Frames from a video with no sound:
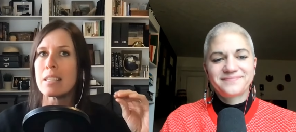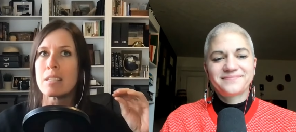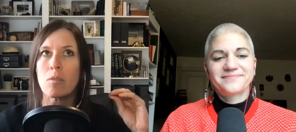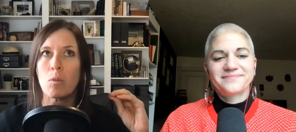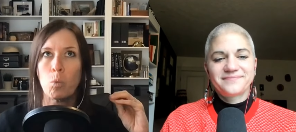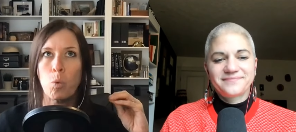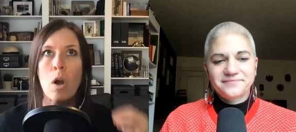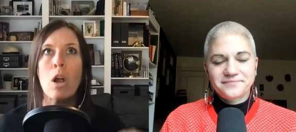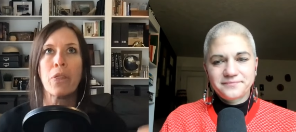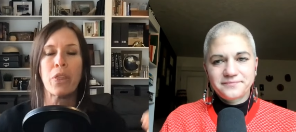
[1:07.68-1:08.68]
Speaker 1: it's
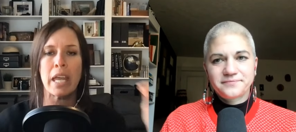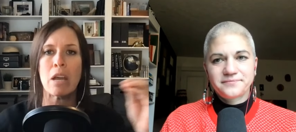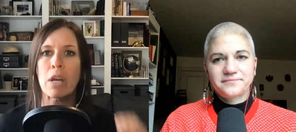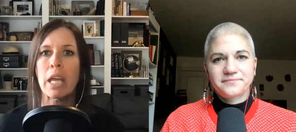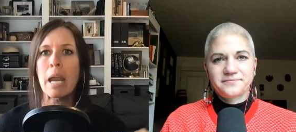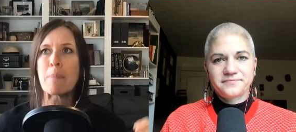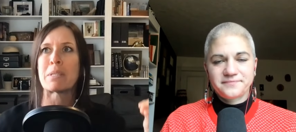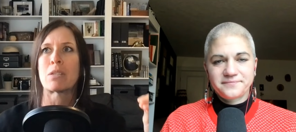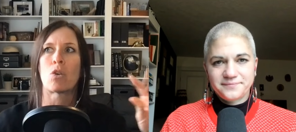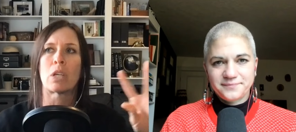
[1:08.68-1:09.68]
worth hearing an
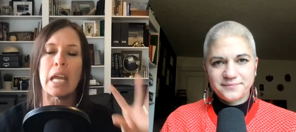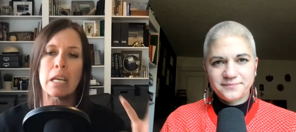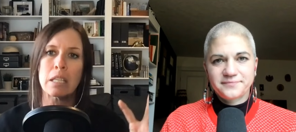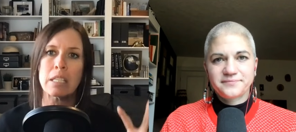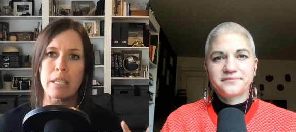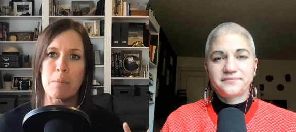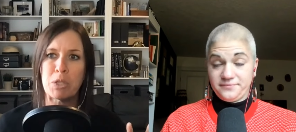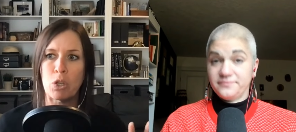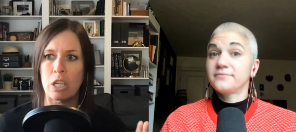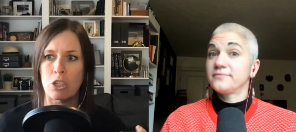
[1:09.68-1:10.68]
episode, getting these
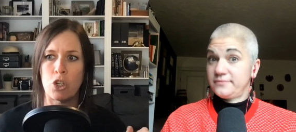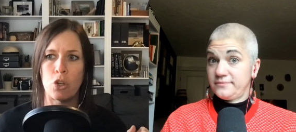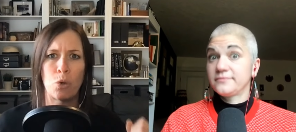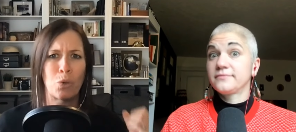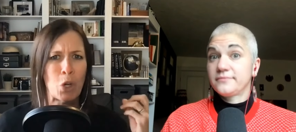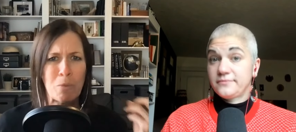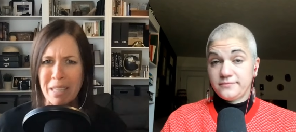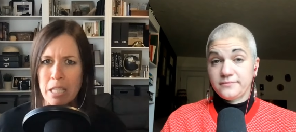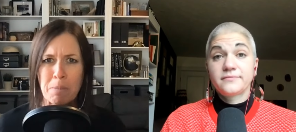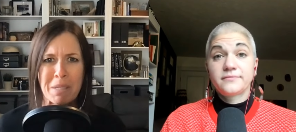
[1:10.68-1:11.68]
tips so that you don't
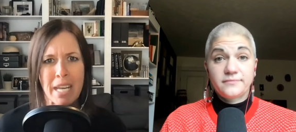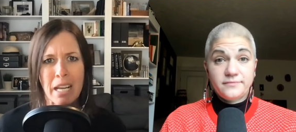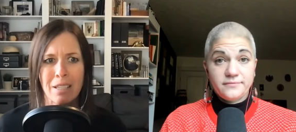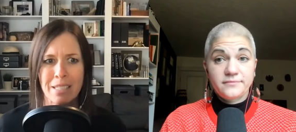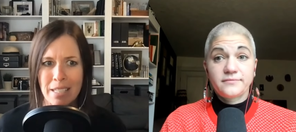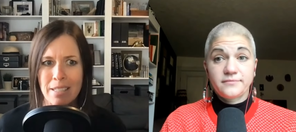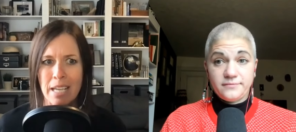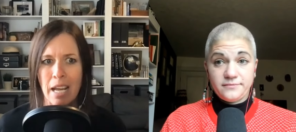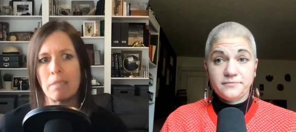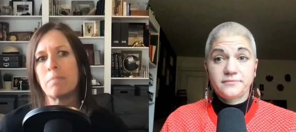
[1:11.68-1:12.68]
make this mistake on
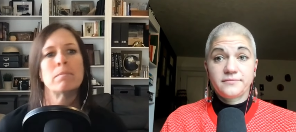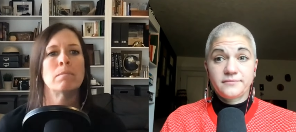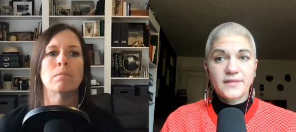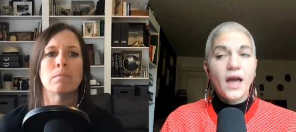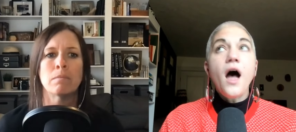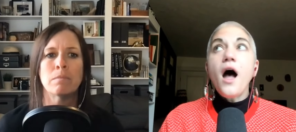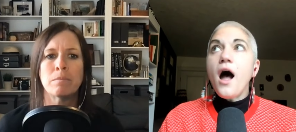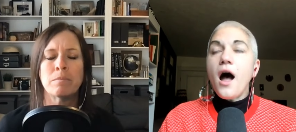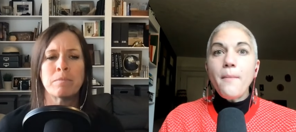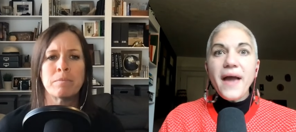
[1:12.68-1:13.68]
test day.
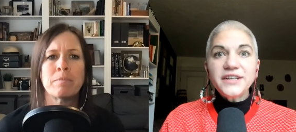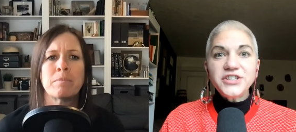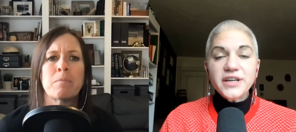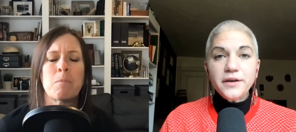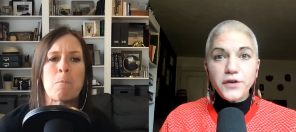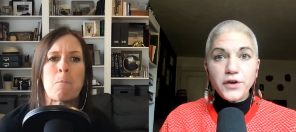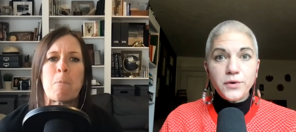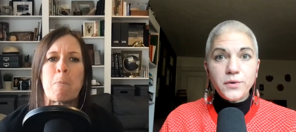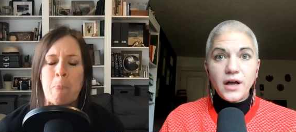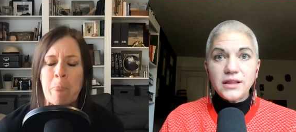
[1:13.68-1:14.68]
Speaker 2: Imagine if
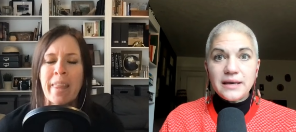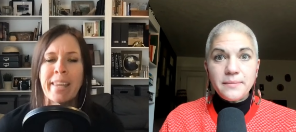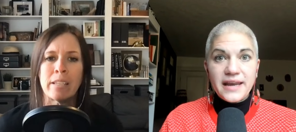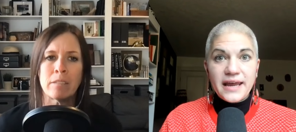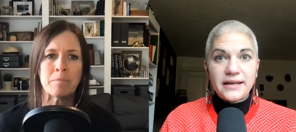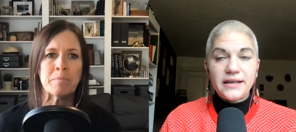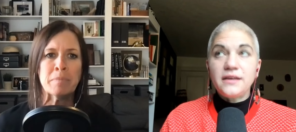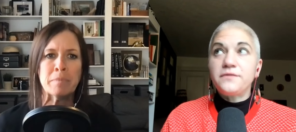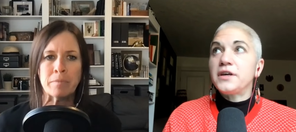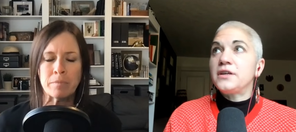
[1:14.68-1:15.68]
you eliminate
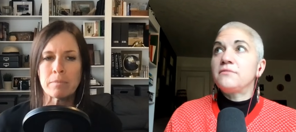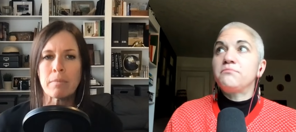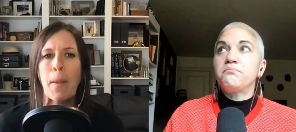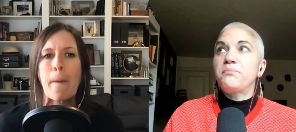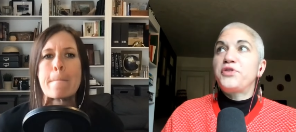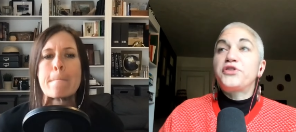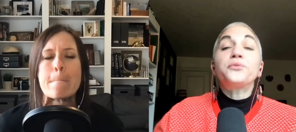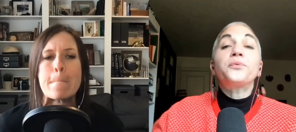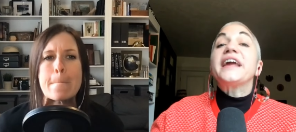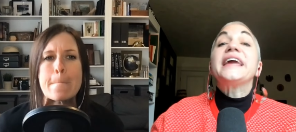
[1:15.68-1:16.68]
even
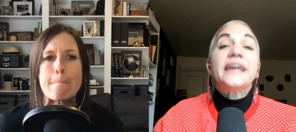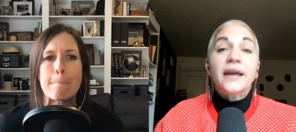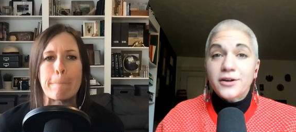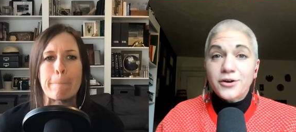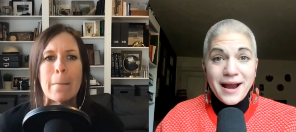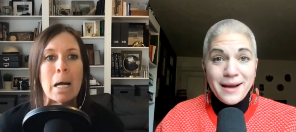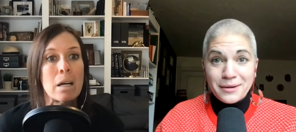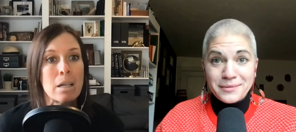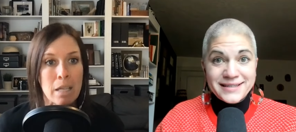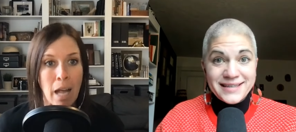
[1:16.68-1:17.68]
three
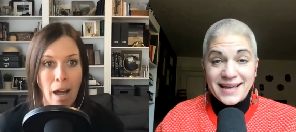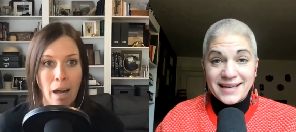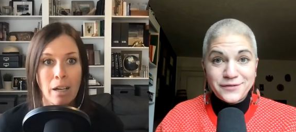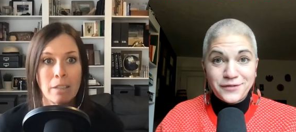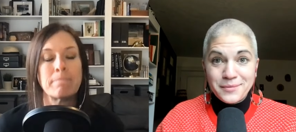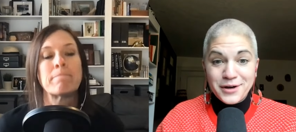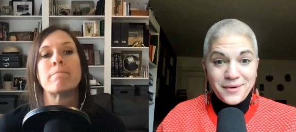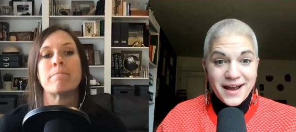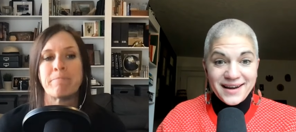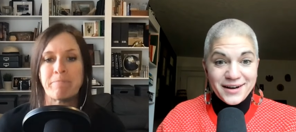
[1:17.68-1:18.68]
grammar mistakes from your
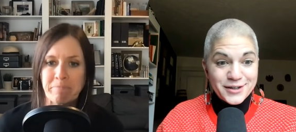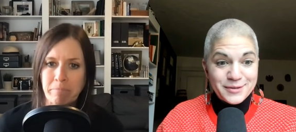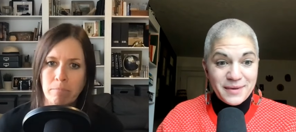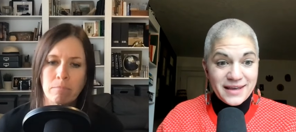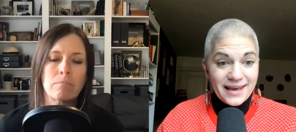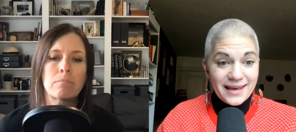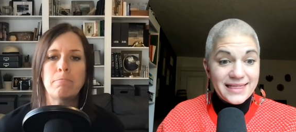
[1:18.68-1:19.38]
writing or speaking.